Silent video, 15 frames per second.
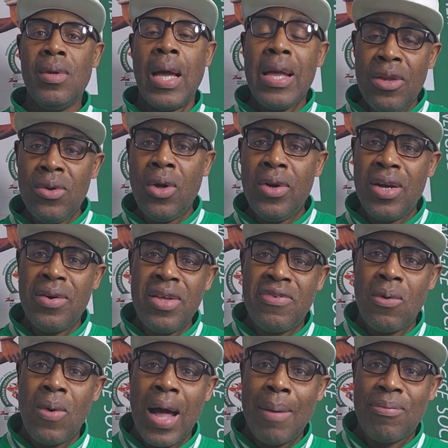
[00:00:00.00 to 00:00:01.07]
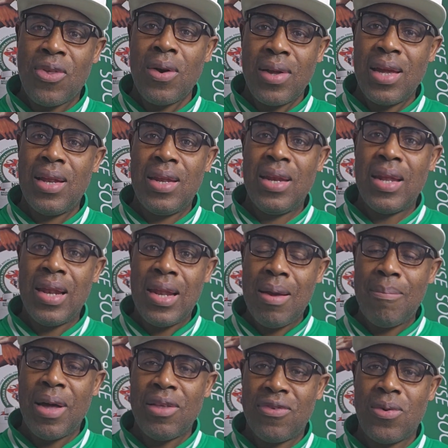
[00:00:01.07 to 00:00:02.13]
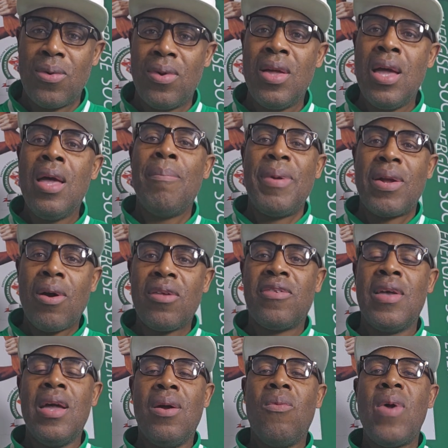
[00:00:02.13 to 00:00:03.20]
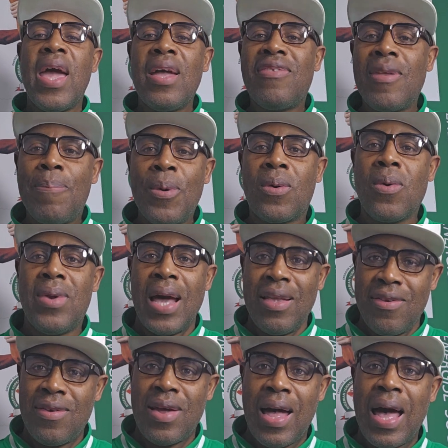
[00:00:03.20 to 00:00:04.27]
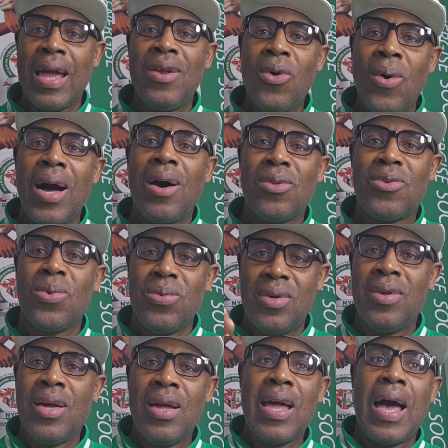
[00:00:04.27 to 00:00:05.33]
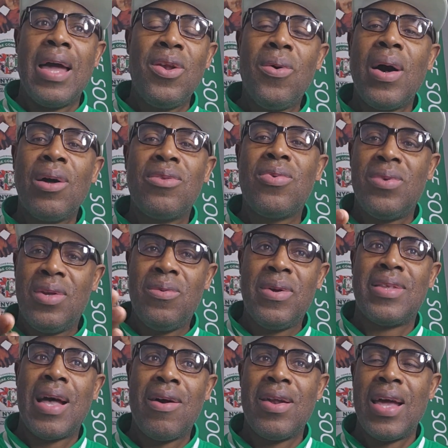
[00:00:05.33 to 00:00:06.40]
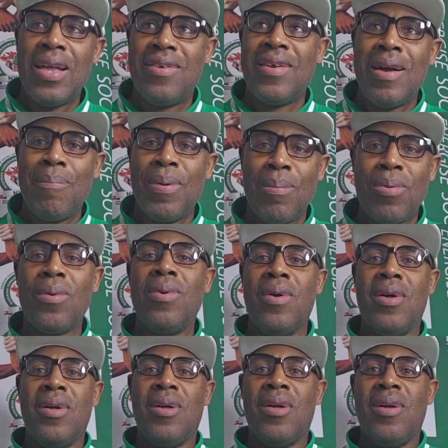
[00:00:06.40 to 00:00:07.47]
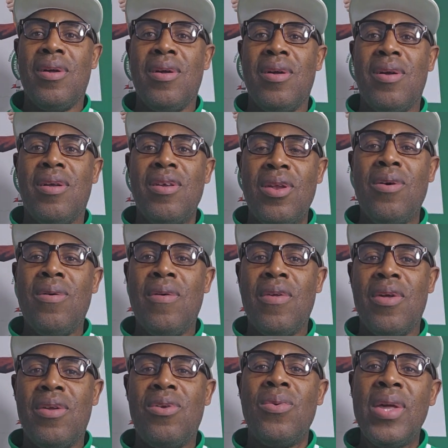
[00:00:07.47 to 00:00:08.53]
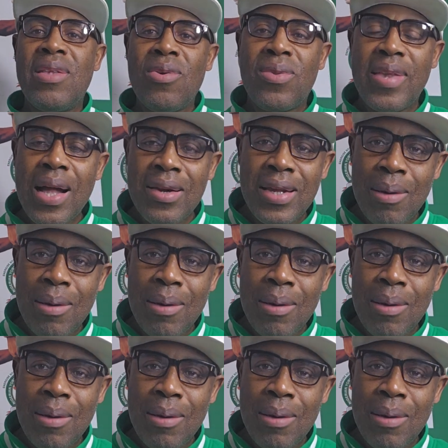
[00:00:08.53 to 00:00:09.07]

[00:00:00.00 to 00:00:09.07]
And you know the reason why I'm talking in a layman's tone? Because we're a typical Nigeria. I know how to deal with our Nigerian people. You know, you need to tell